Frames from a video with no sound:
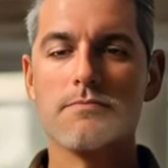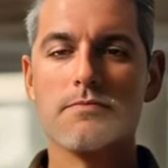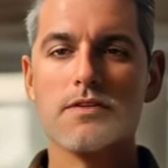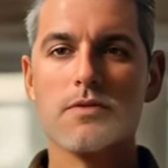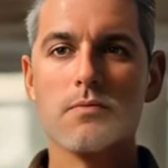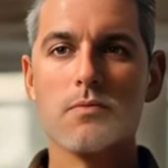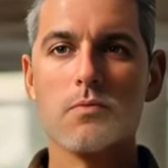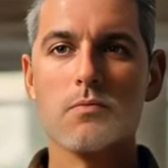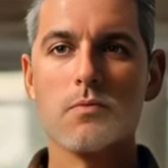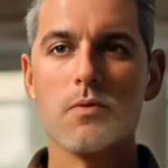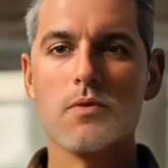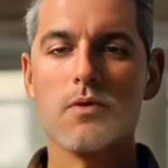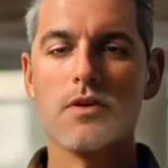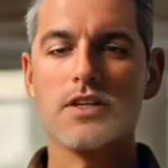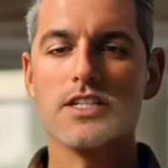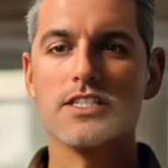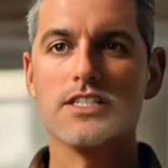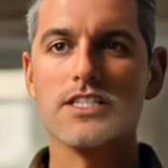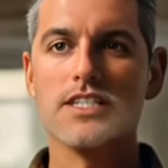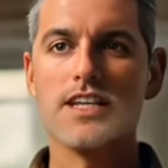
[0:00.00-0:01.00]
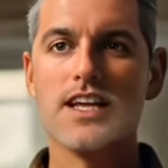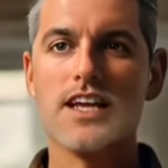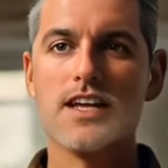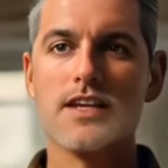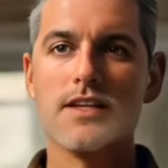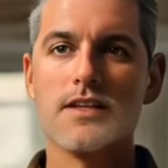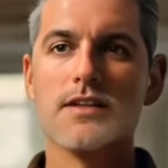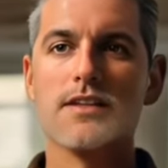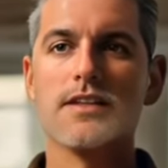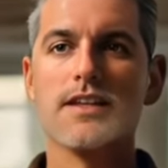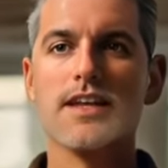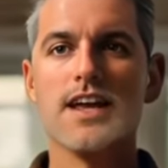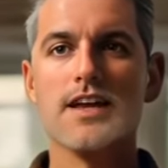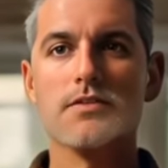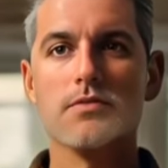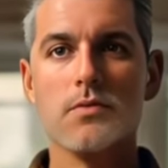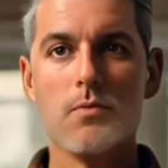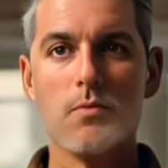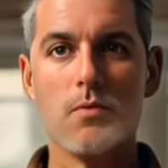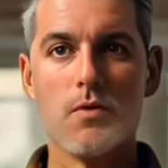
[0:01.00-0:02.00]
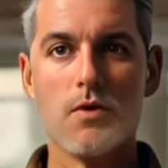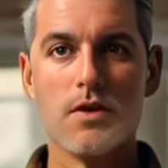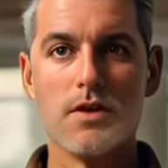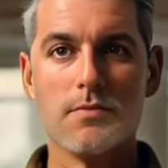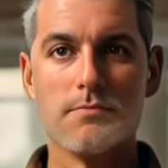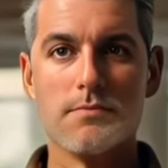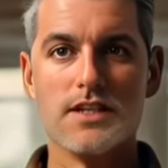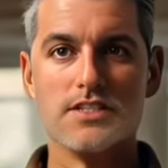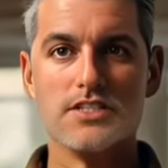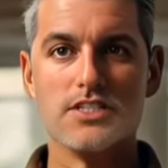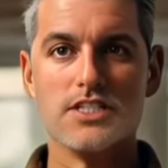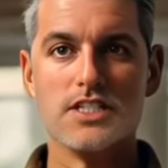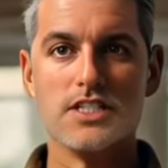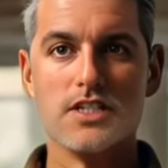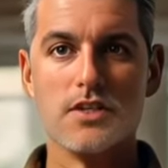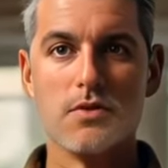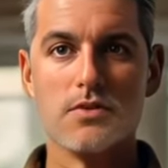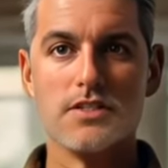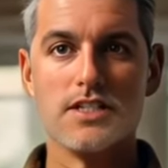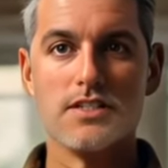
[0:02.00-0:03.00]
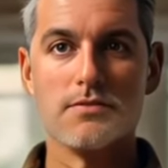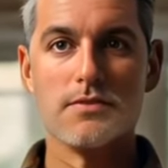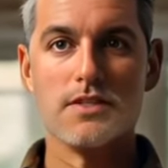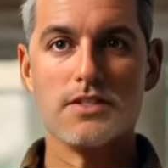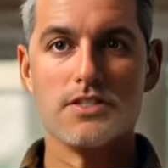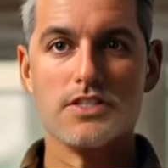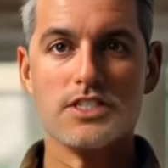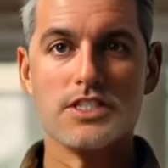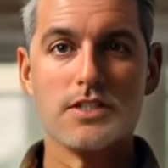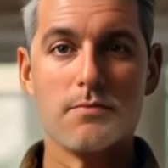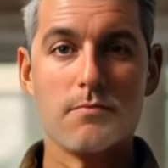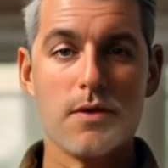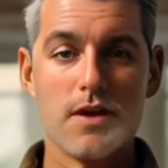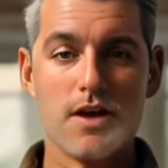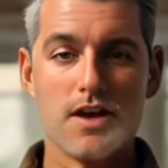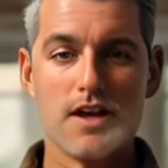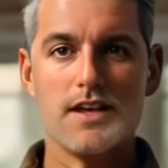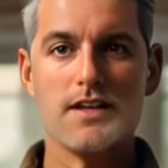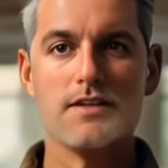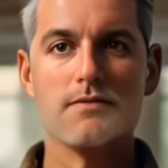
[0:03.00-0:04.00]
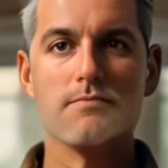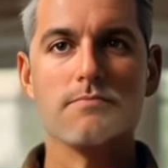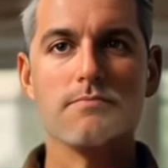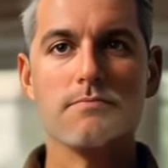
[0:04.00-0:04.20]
and will more than today have to worry about security of energy supply.